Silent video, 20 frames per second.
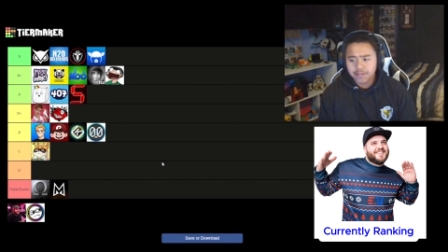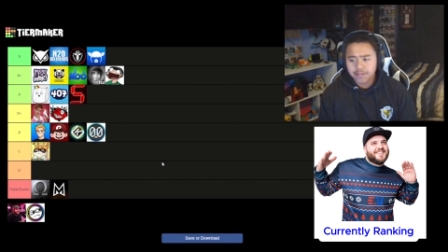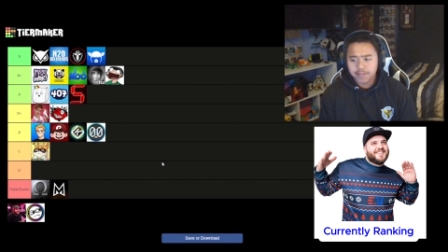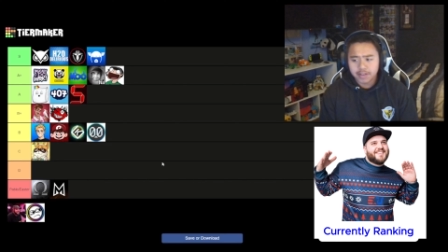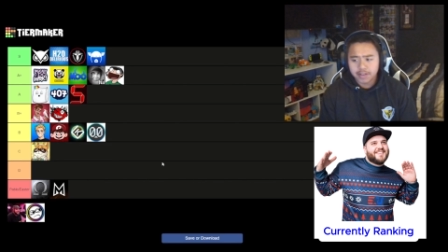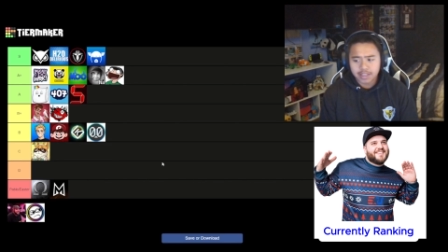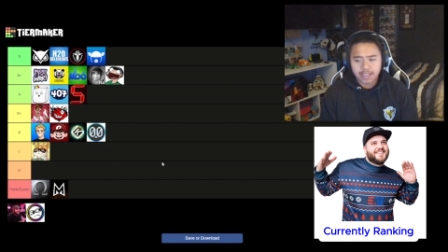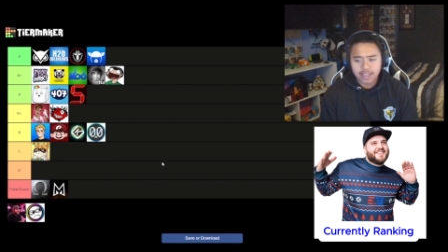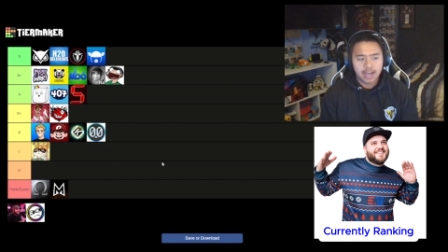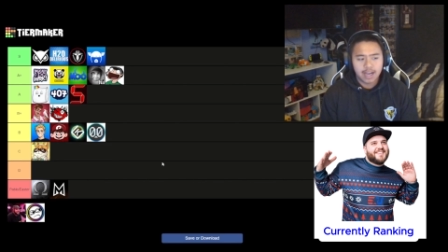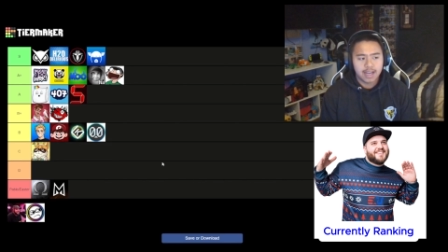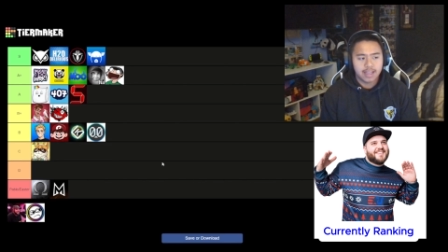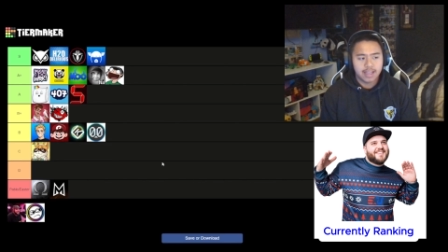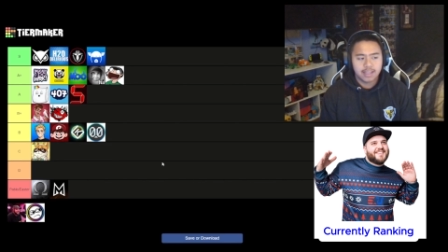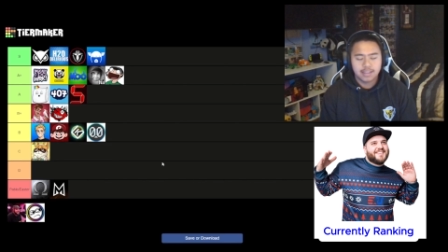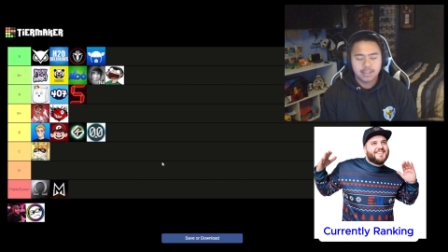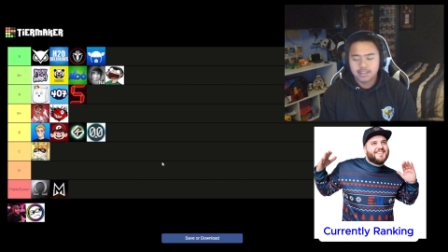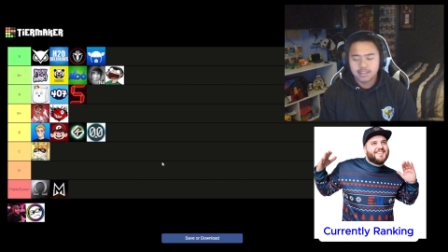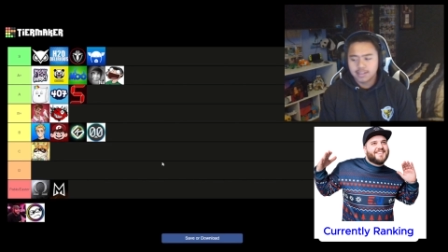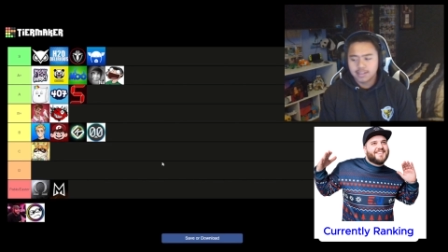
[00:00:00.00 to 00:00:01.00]
funny guy.
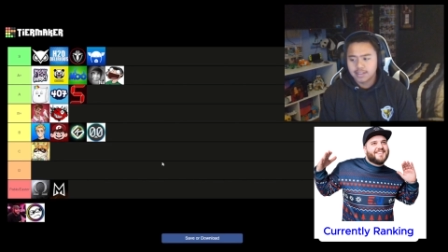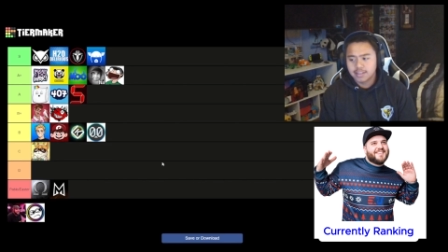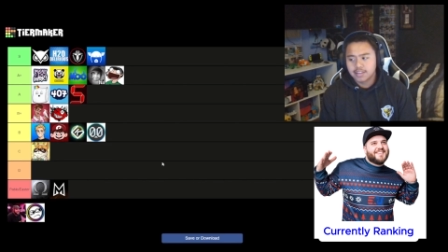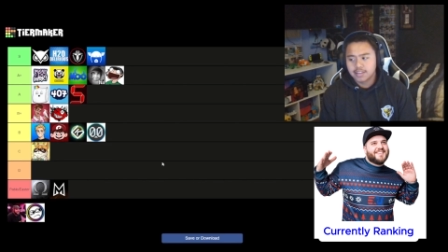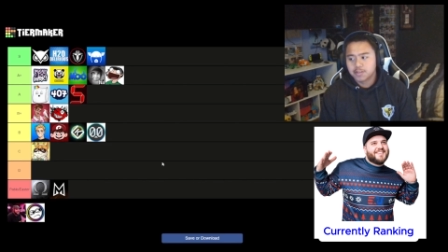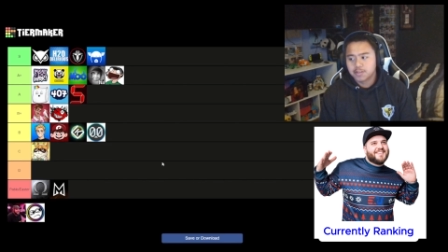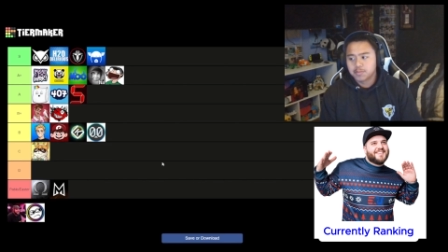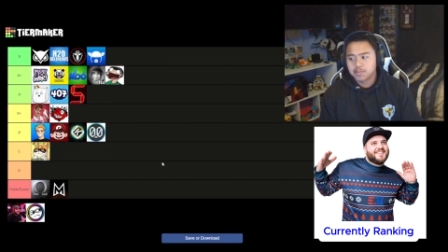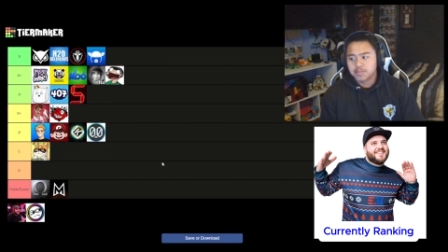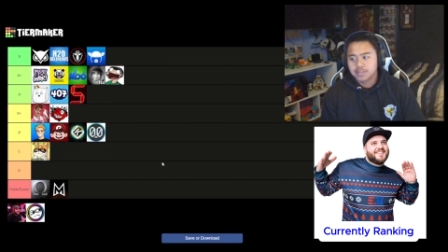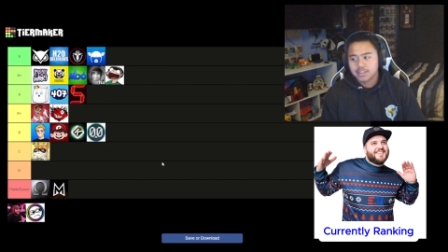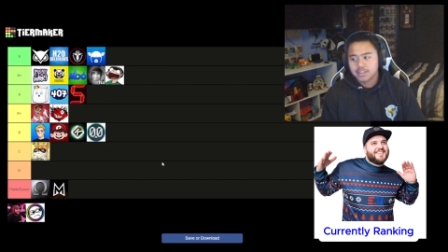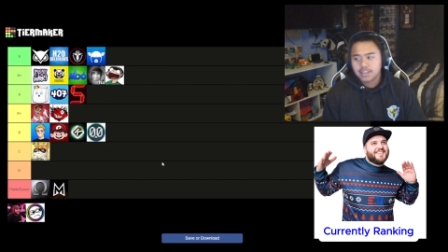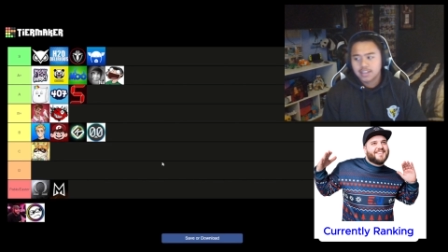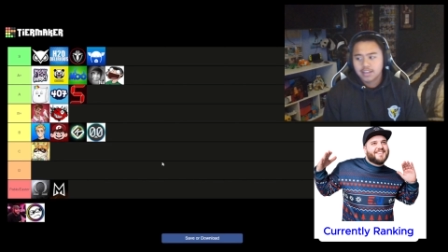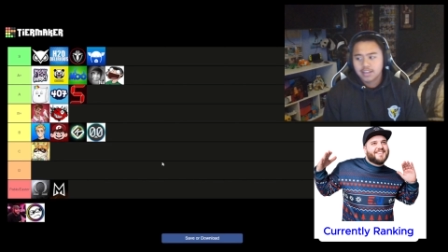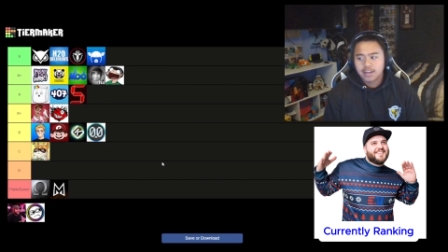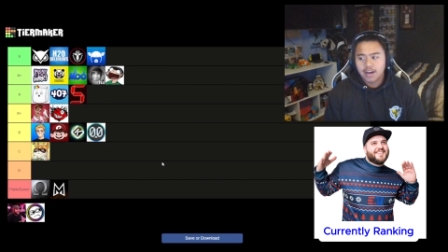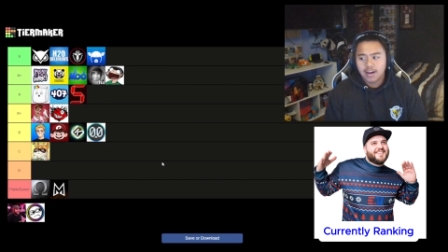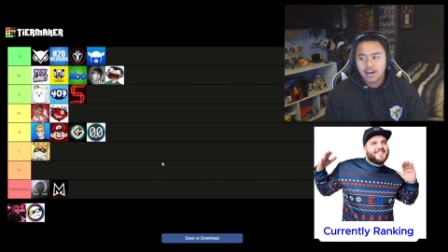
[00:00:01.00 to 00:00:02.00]
Um,
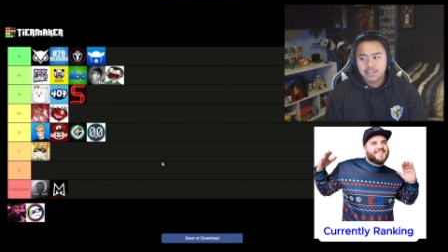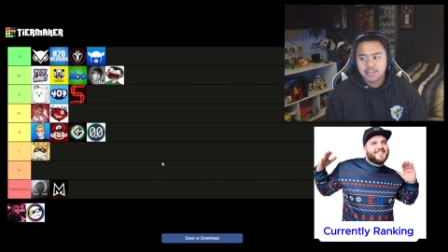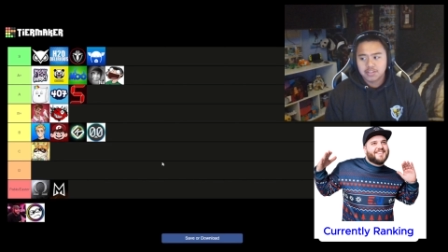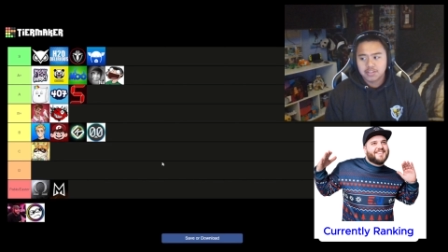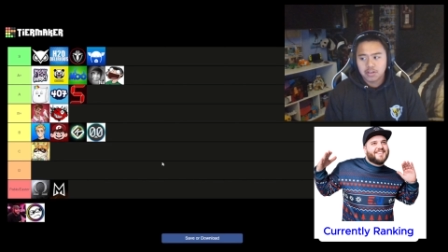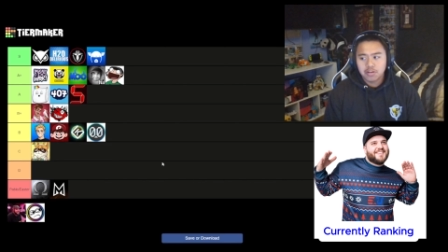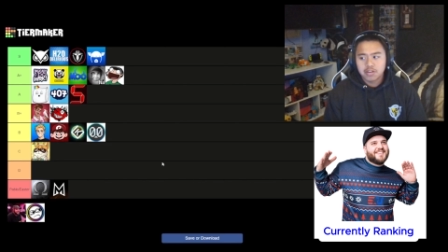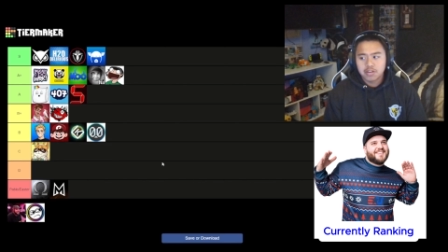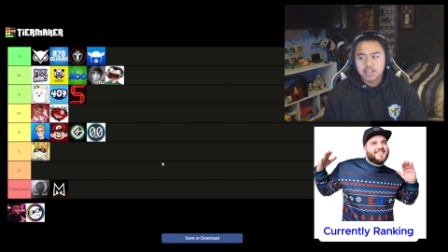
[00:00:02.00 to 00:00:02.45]
on his own,